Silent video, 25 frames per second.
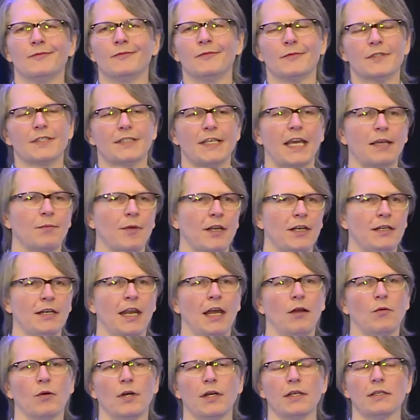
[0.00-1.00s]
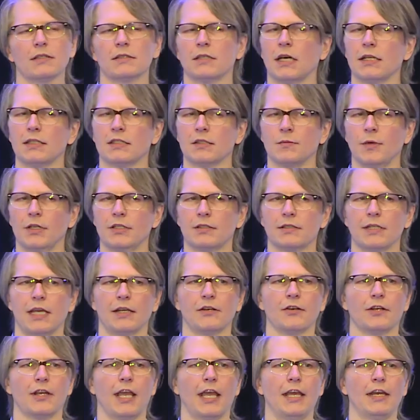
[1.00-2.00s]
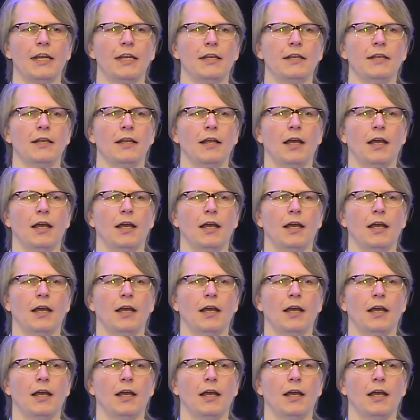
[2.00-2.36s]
segmented networks, not so much segregated,